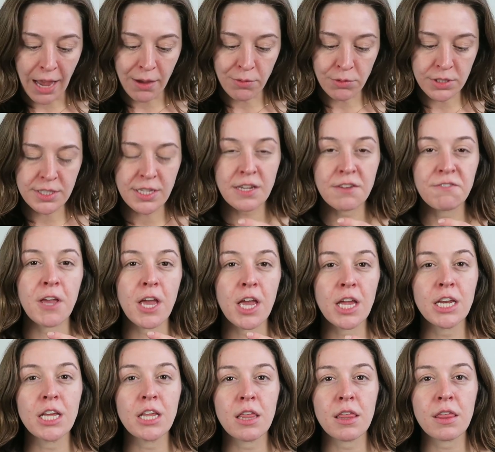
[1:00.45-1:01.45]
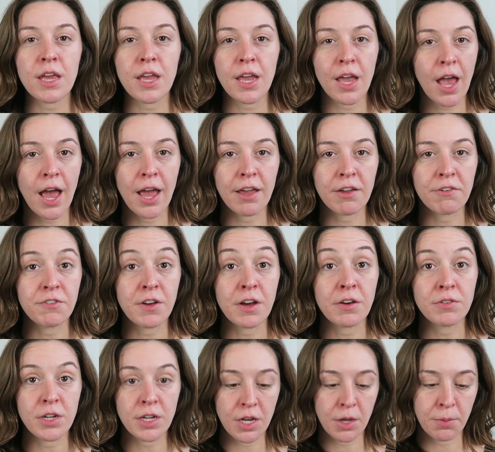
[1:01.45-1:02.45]
I would say if anything, I have
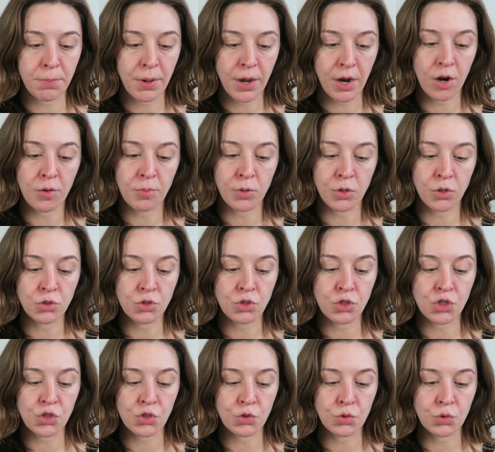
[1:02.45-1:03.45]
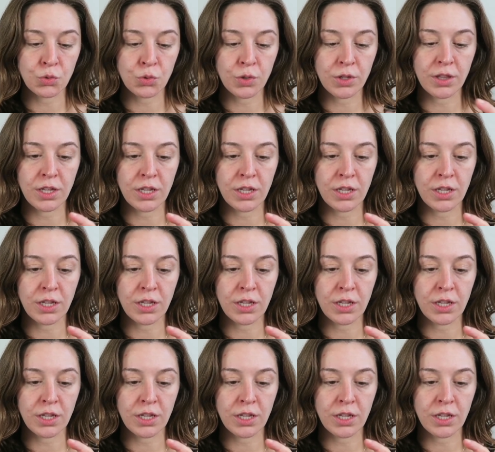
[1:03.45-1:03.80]
found it comparable to